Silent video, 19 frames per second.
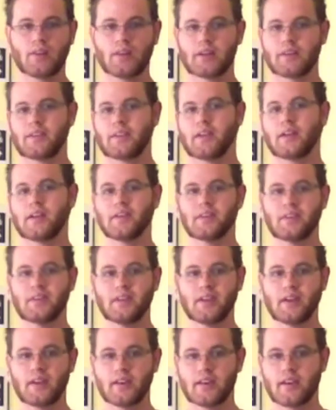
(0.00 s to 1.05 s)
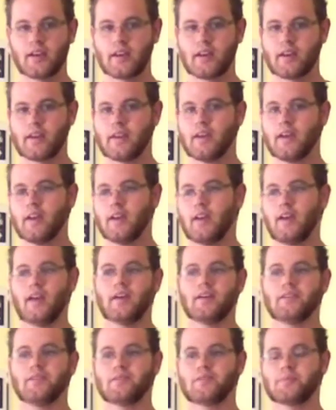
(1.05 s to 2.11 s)
like the NDAA
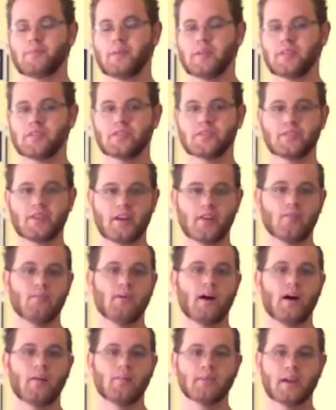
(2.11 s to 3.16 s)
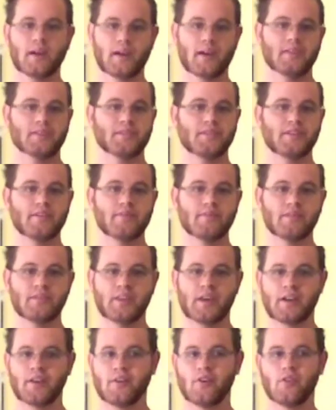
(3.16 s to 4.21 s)
and speeches that Obama has given
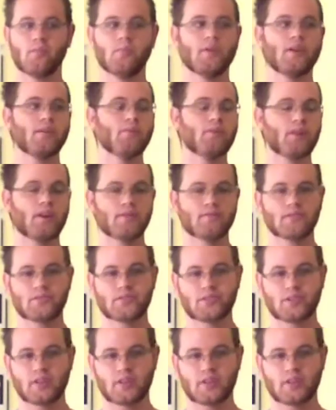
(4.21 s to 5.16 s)
that nobody will ever see